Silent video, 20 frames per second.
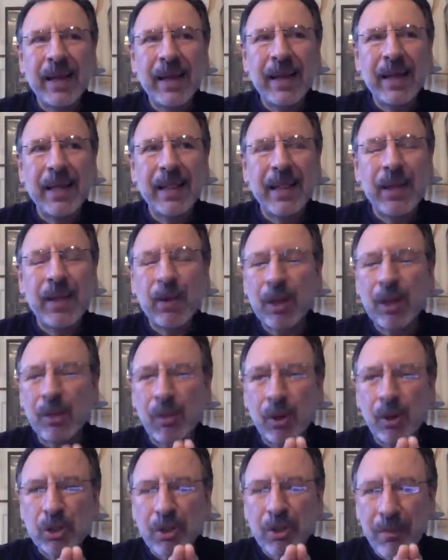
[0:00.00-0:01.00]
They were the
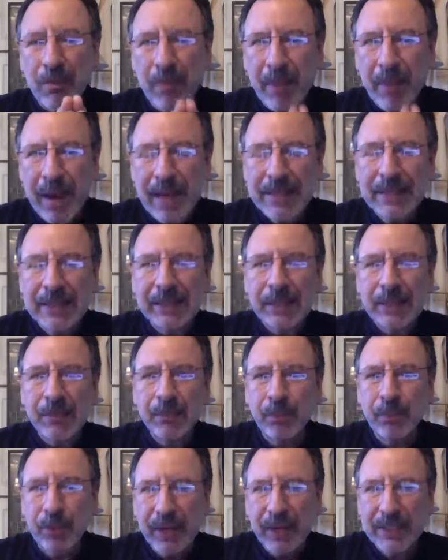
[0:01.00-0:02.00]
most amazingly
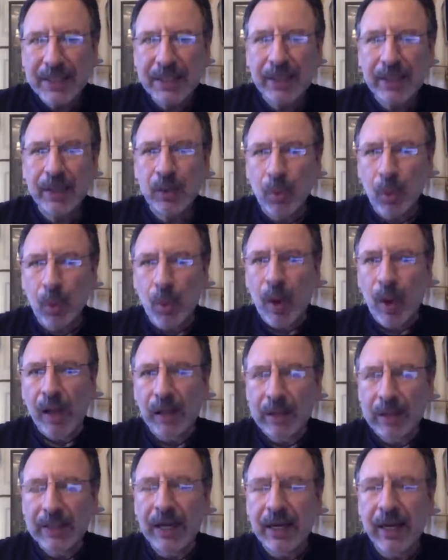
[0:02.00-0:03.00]
prescient and
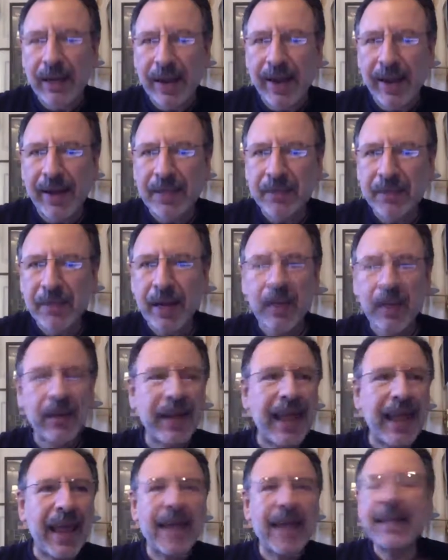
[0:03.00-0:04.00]
well done ads, better
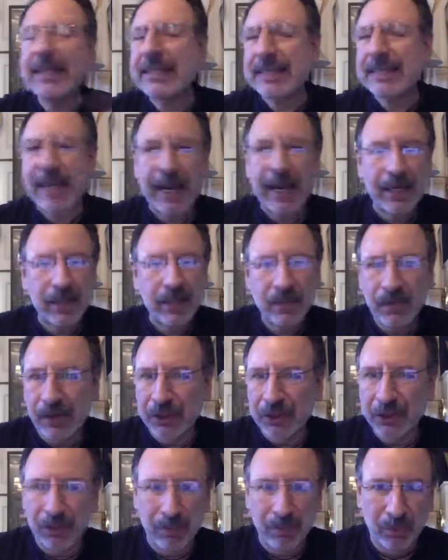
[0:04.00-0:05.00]
than any science
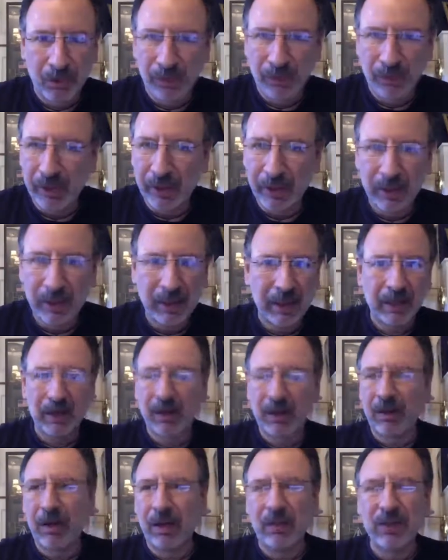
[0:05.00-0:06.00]
fiction movie
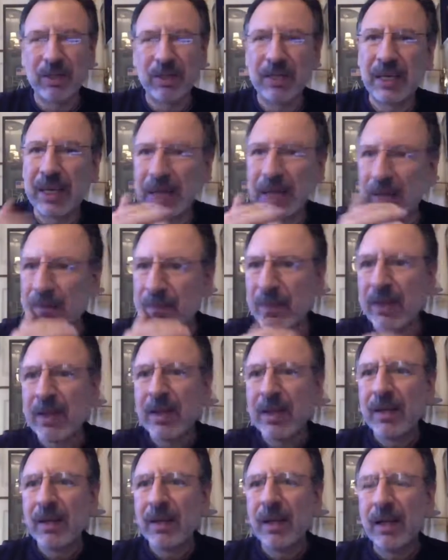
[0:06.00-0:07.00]
of the time.
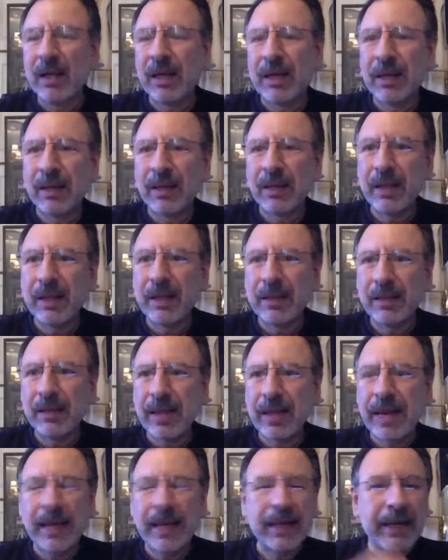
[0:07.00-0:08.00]

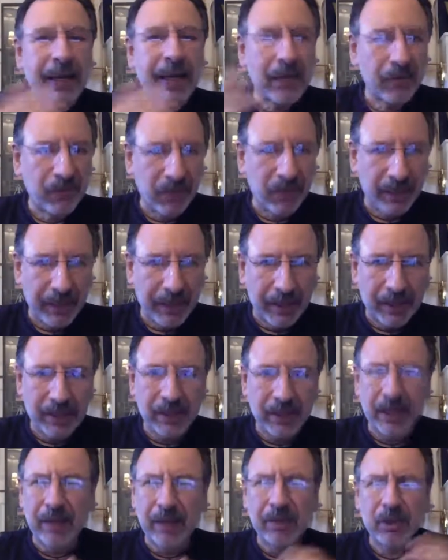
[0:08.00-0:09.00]
They had
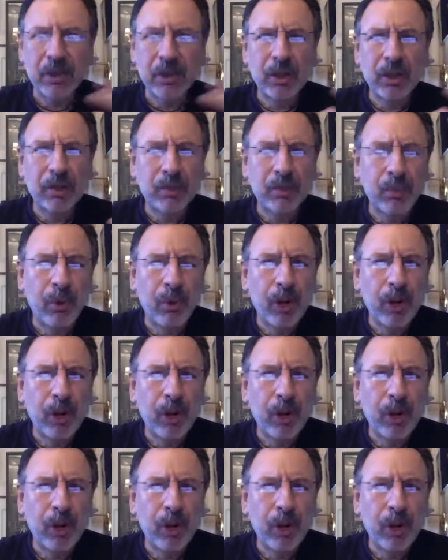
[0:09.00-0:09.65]
Netflix, to the point